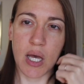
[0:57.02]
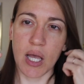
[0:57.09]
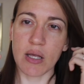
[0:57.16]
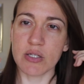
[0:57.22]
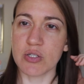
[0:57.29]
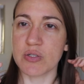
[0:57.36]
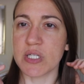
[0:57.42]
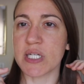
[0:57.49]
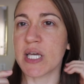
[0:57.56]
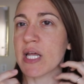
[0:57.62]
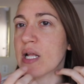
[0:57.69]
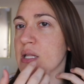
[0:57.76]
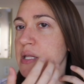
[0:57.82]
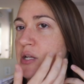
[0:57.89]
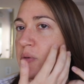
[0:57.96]
I also did
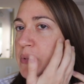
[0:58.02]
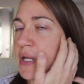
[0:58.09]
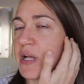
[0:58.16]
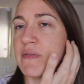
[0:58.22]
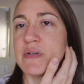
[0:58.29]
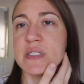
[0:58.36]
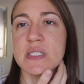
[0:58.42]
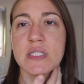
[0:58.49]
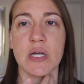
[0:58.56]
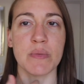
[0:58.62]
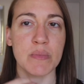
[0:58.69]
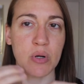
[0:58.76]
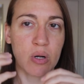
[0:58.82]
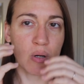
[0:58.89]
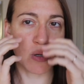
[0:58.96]
get a little bit of a
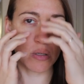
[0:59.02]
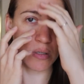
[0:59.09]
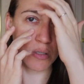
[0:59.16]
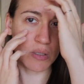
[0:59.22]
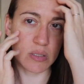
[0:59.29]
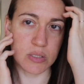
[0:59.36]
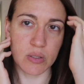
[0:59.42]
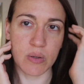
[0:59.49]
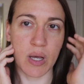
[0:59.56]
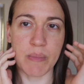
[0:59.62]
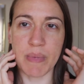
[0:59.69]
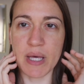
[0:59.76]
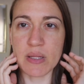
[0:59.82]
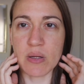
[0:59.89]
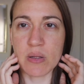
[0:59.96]
sunburn, so I
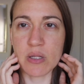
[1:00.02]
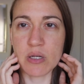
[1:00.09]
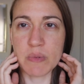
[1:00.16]
may look a